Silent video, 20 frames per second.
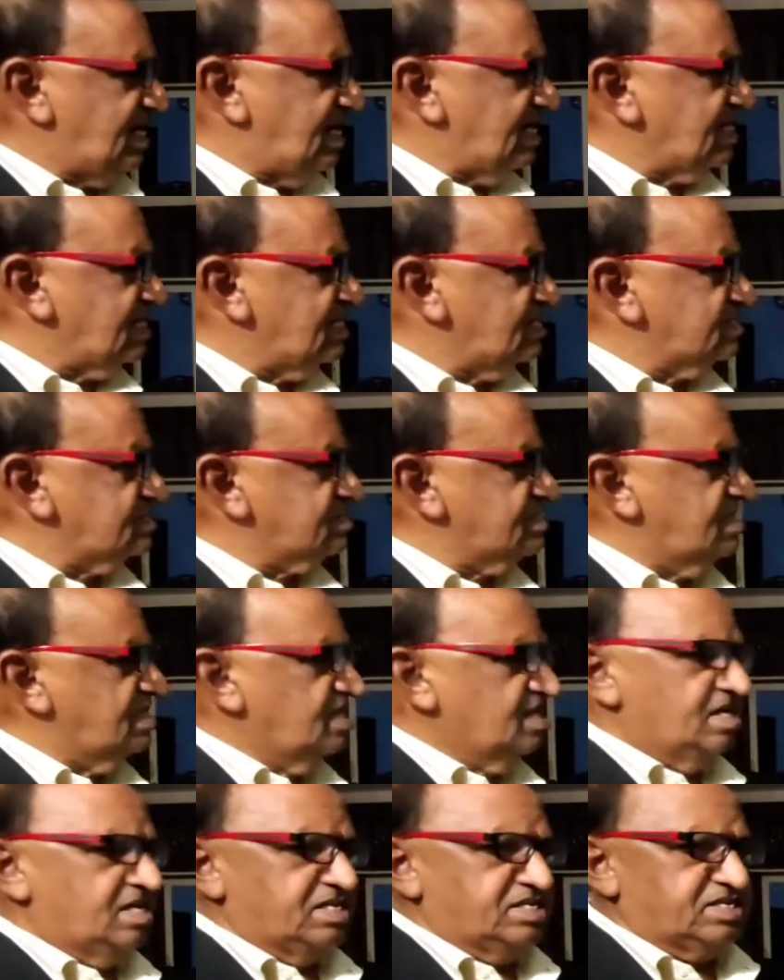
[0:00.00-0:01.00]
angles,
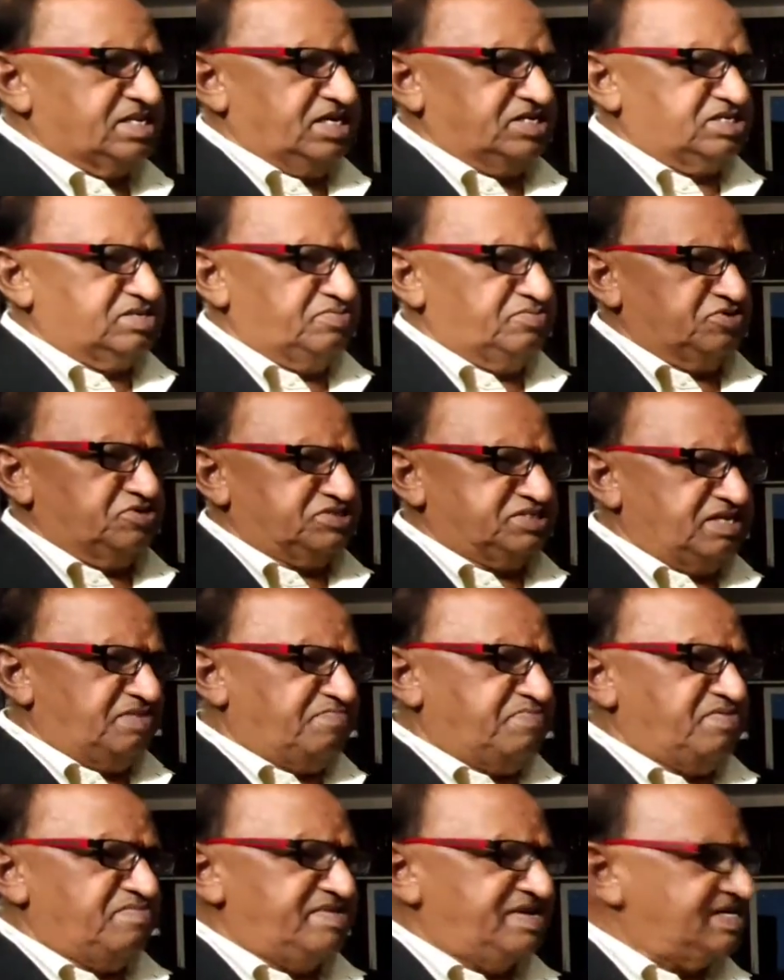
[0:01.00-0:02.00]
talked about
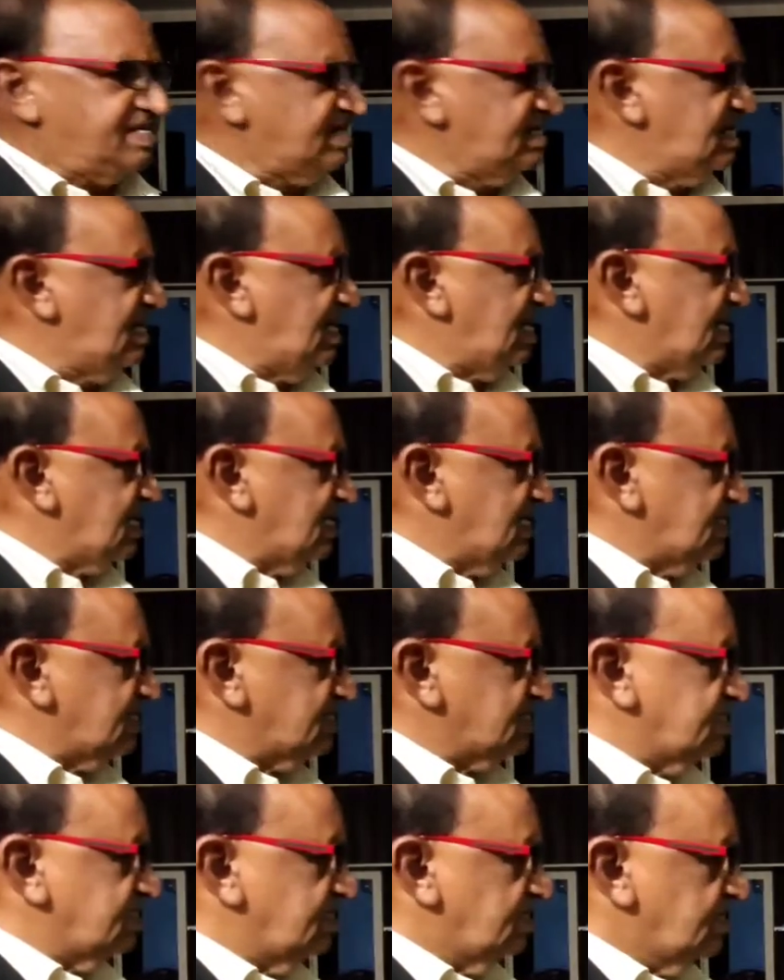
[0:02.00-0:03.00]
supplementary angles,
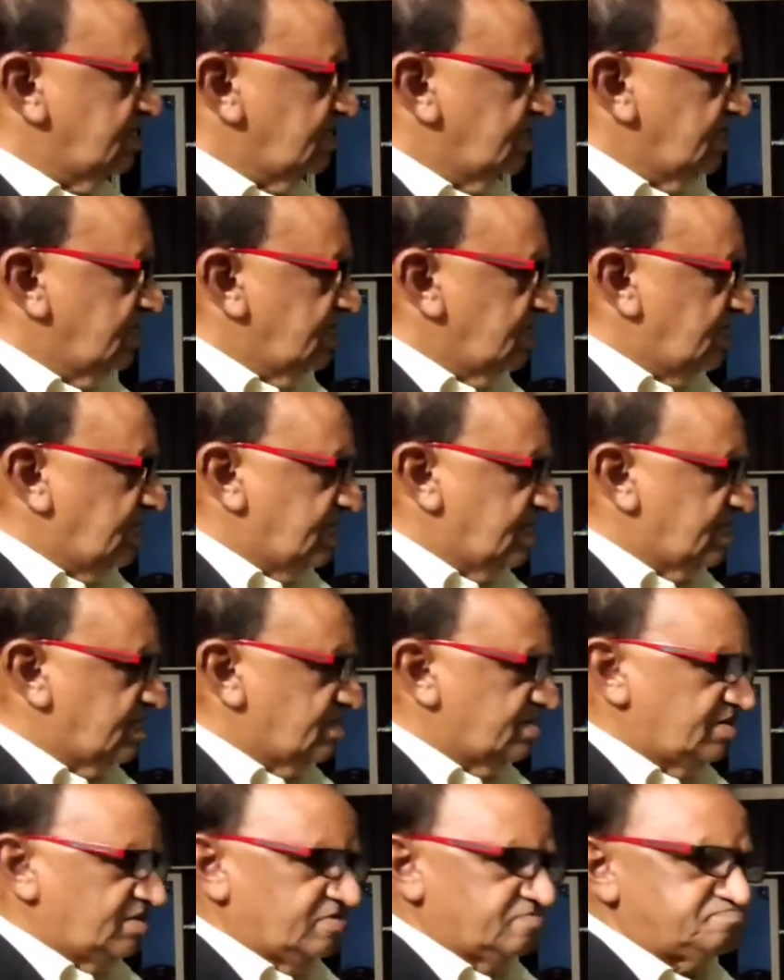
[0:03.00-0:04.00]
and
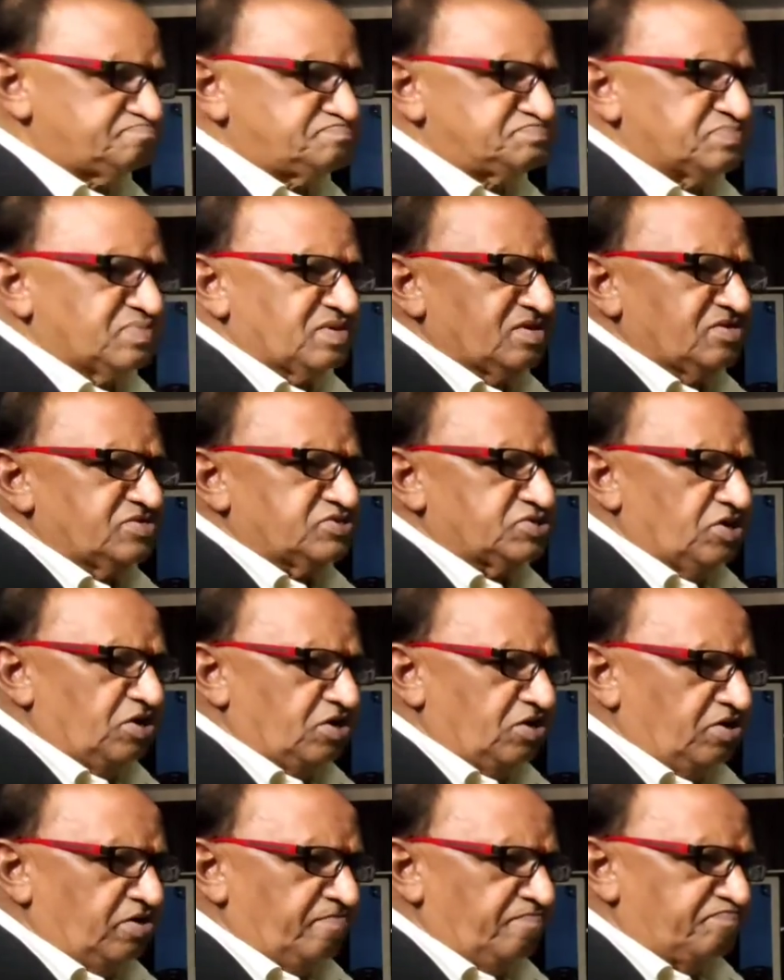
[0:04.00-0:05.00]

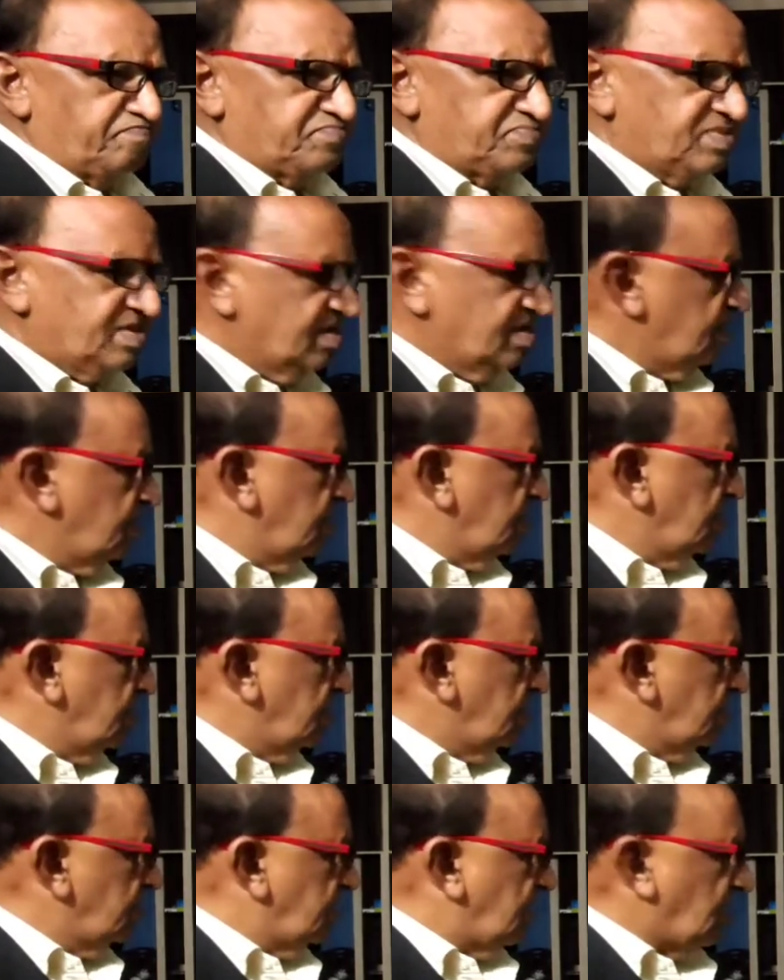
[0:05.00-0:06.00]
so
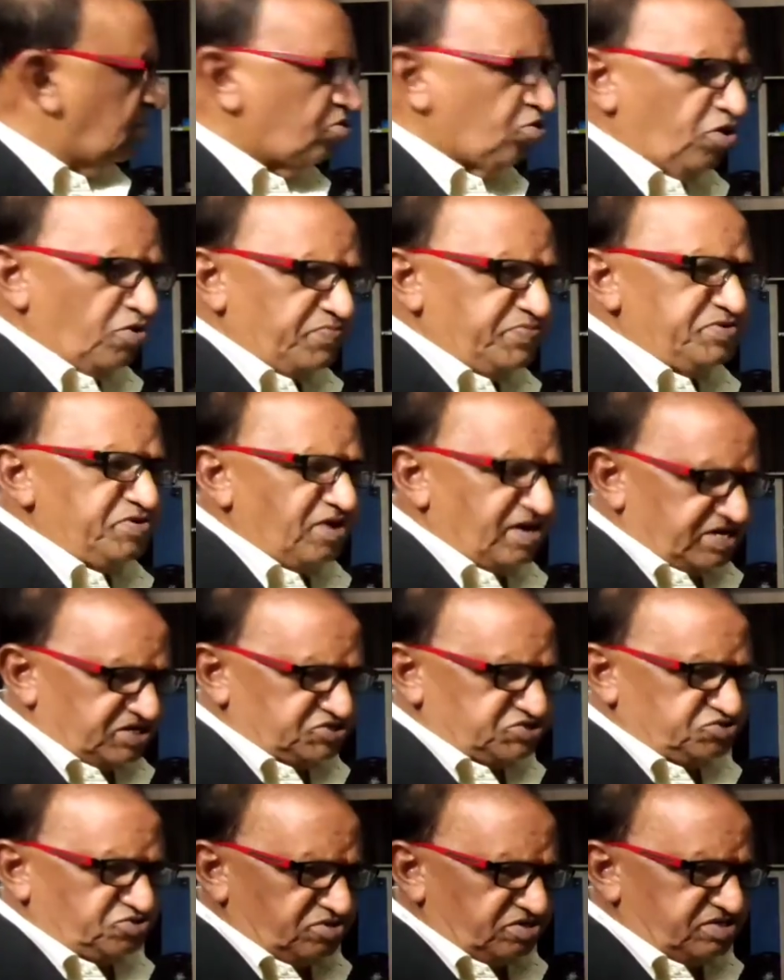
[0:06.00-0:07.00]
I hope you
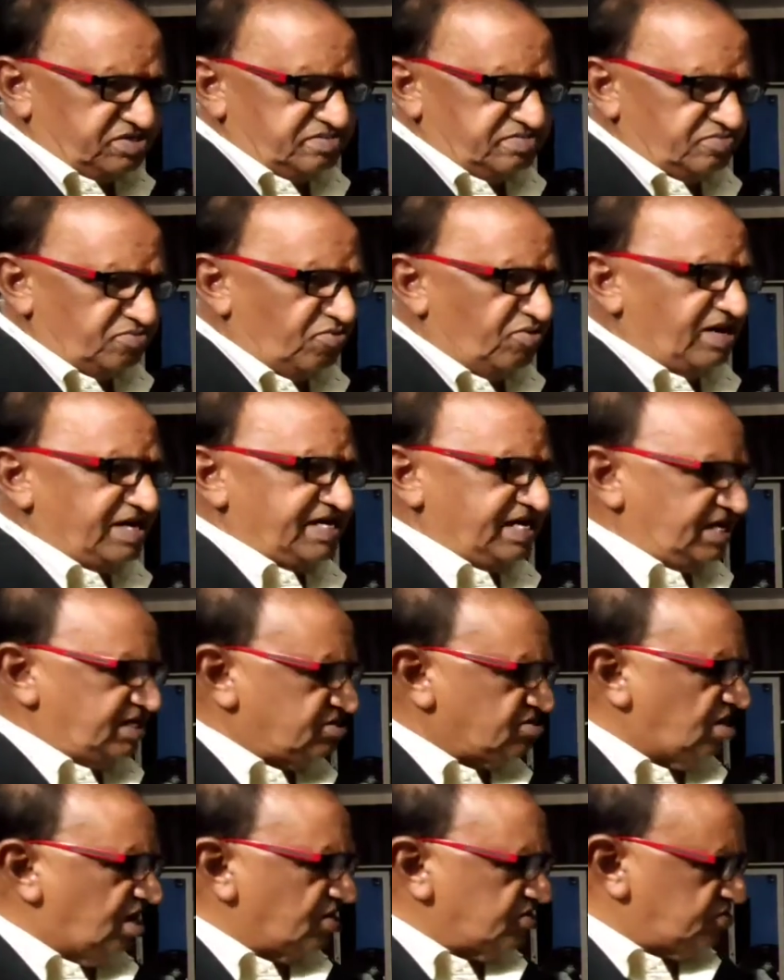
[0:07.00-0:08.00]
understood what I
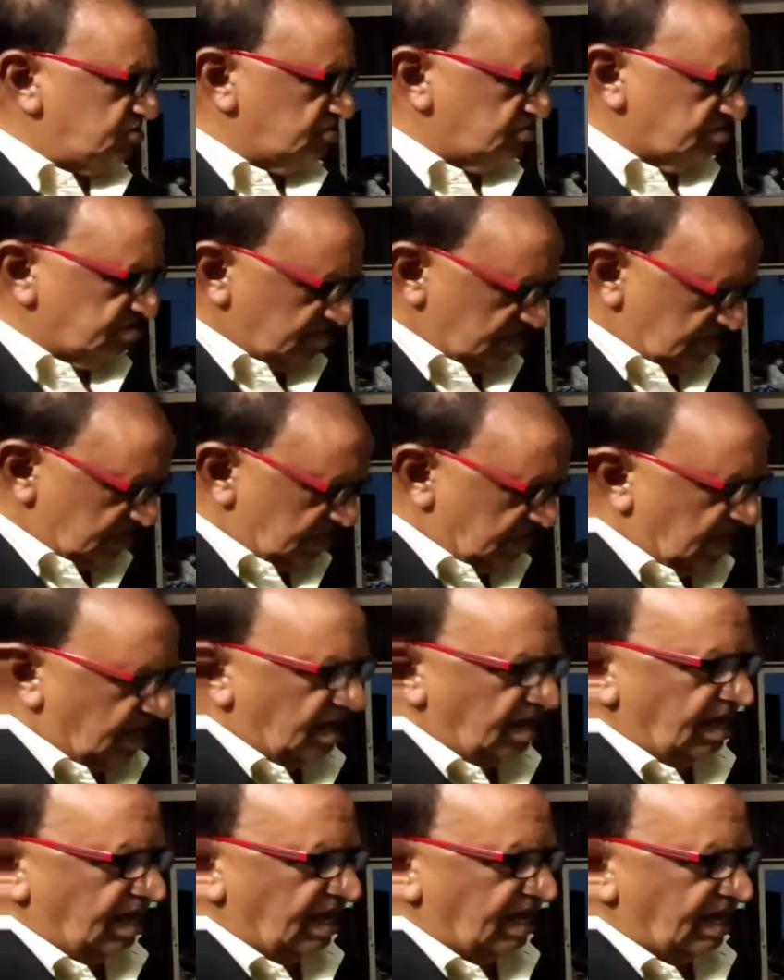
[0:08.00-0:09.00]
taught you.
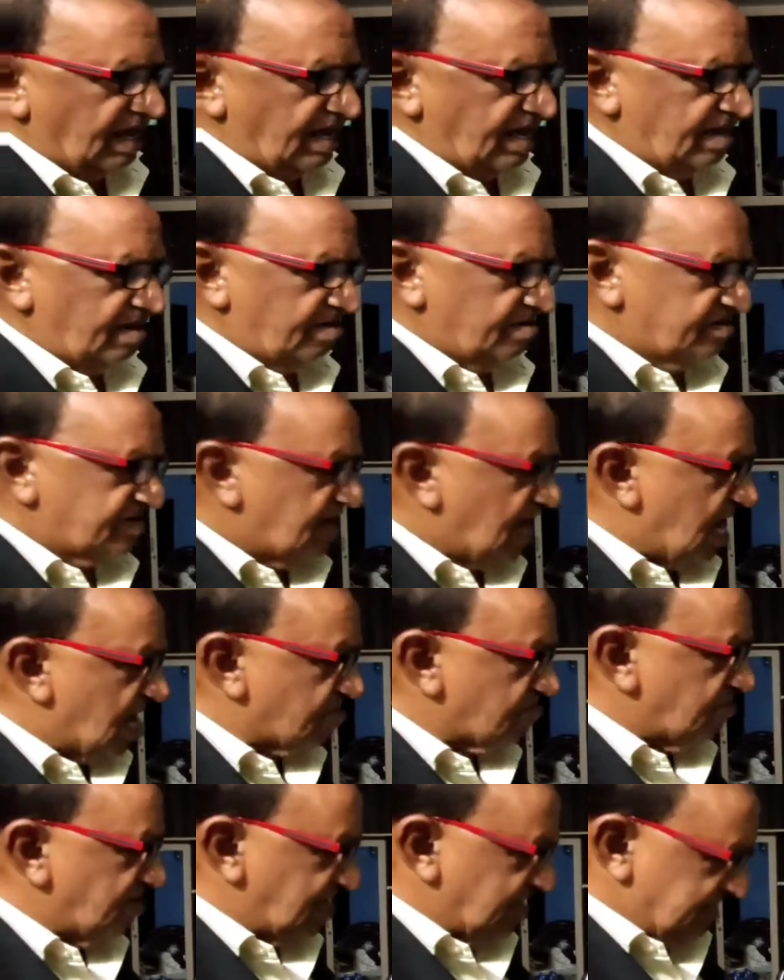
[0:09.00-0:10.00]

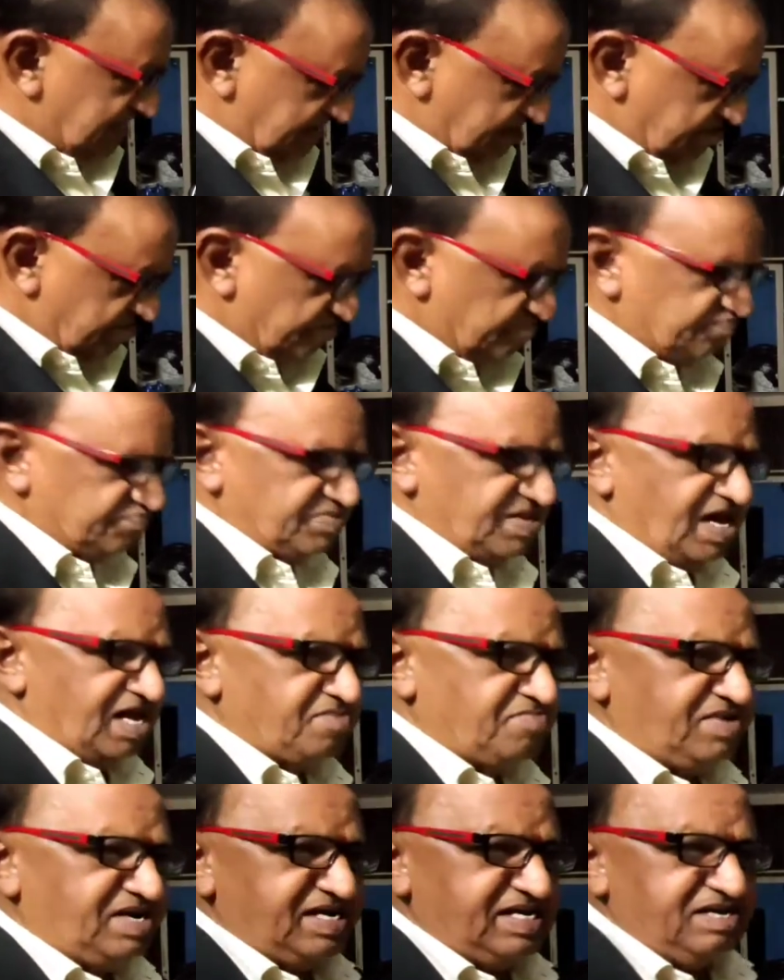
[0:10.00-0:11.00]
Normally
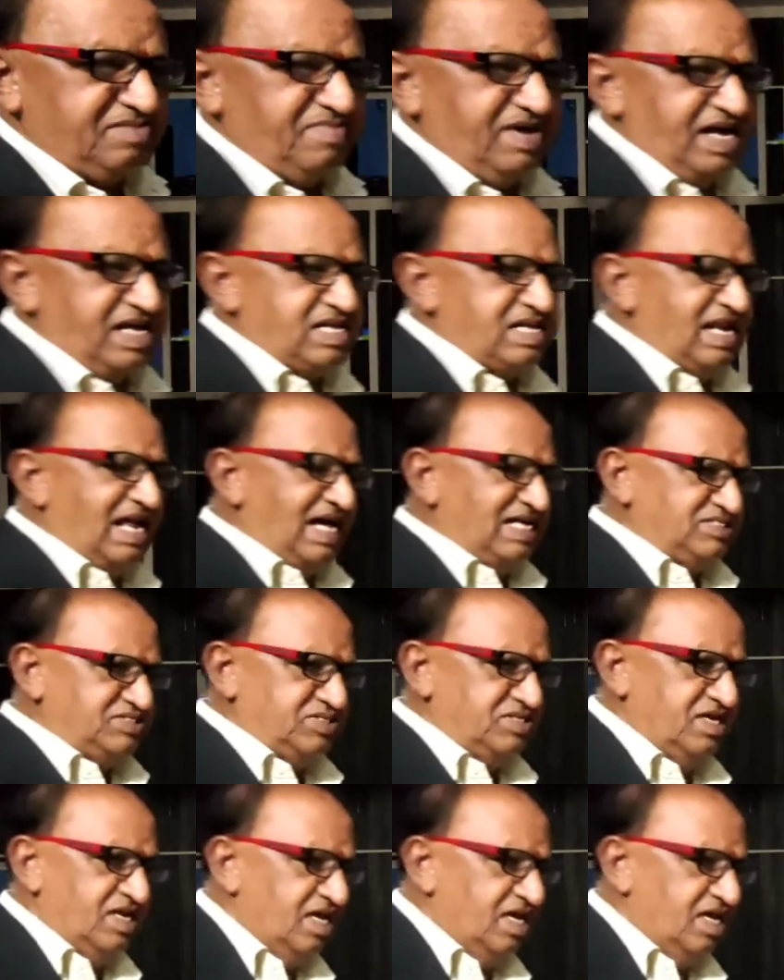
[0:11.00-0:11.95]
in my class,